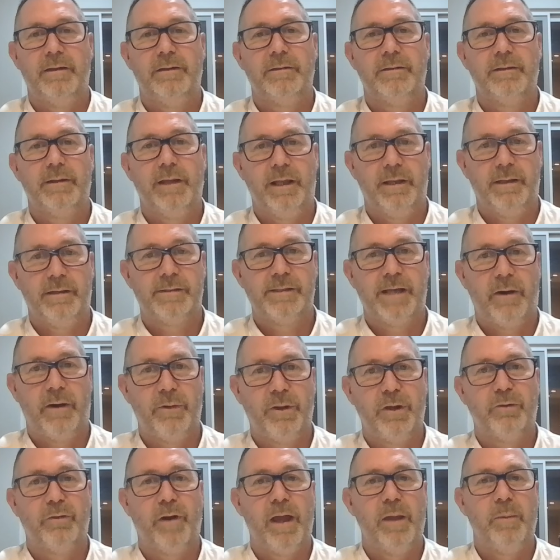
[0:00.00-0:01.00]
in
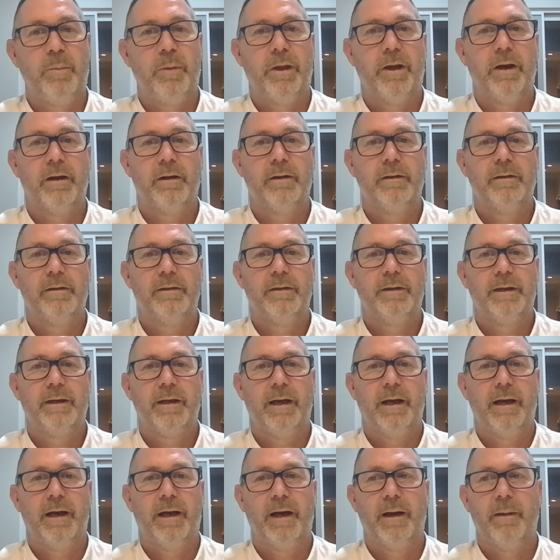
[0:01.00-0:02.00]
in Saudi Arabia
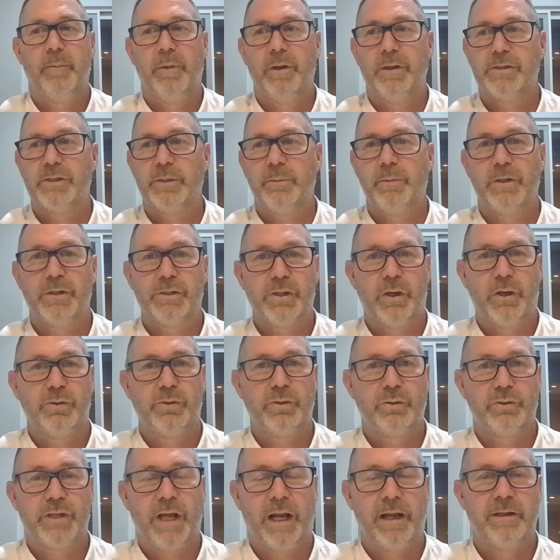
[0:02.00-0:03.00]
um, and some of
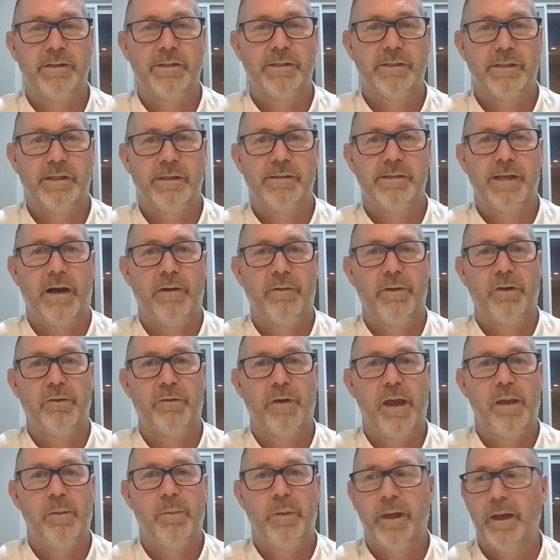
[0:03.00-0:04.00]
the social challenges in
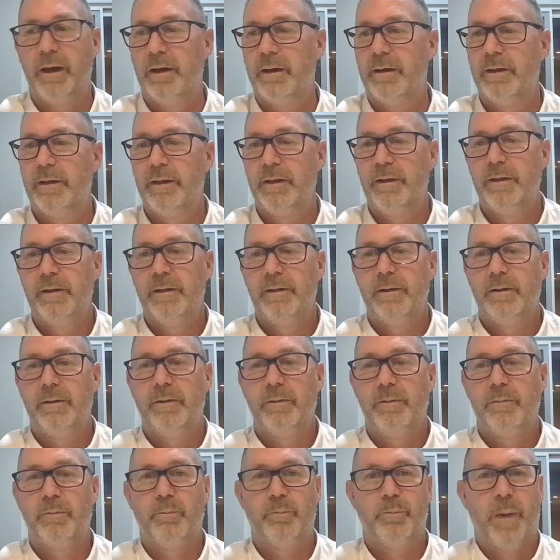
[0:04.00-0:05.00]
Saudi Arabia
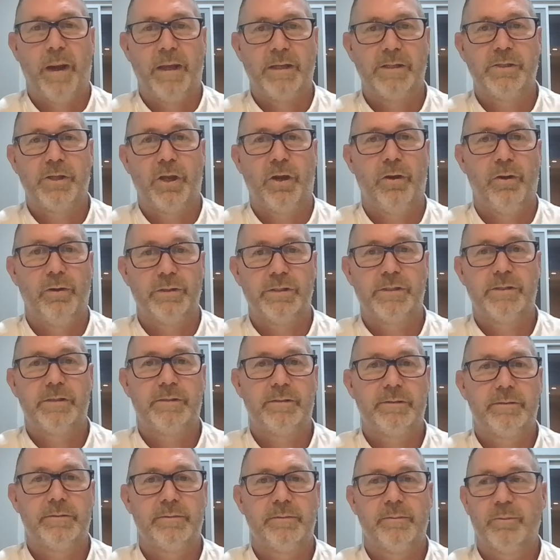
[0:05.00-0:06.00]
based on
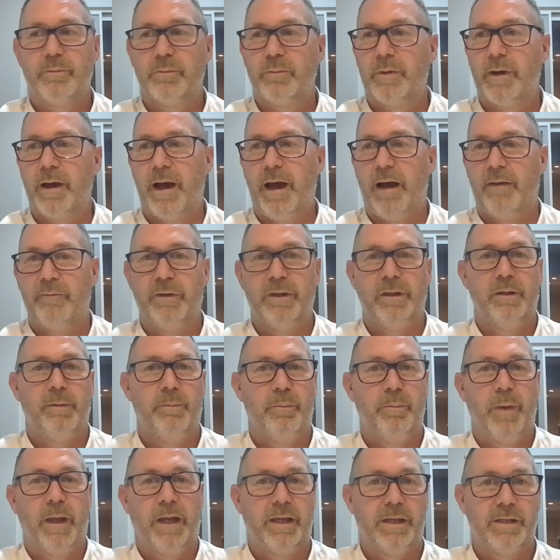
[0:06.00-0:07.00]
us
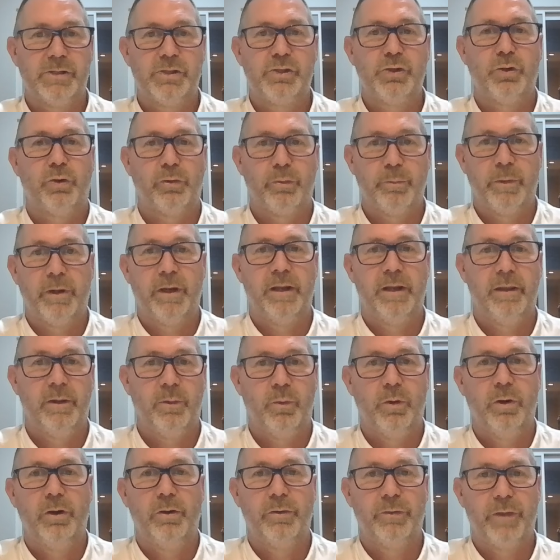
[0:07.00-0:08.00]
having the biggest
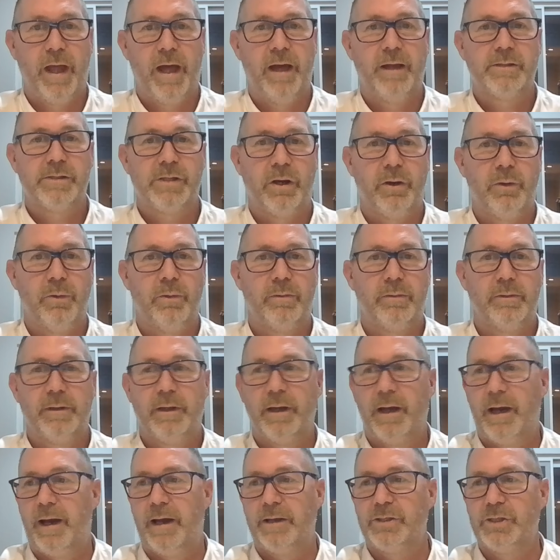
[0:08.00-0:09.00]
tournament in the world there.
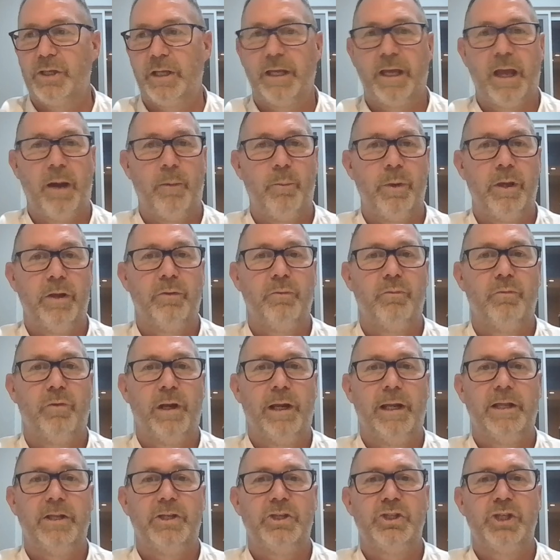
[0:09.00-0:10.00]
So actually, can
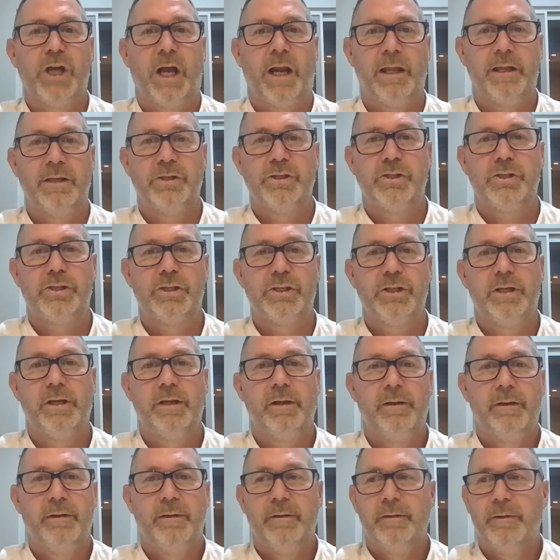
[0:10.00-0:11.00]
we really
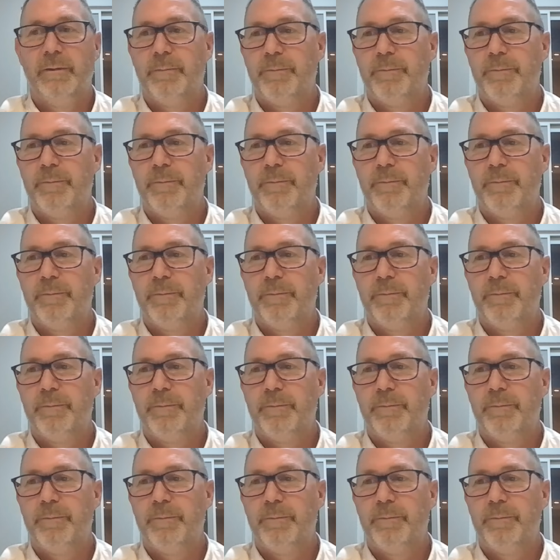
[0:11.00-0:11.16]
challenge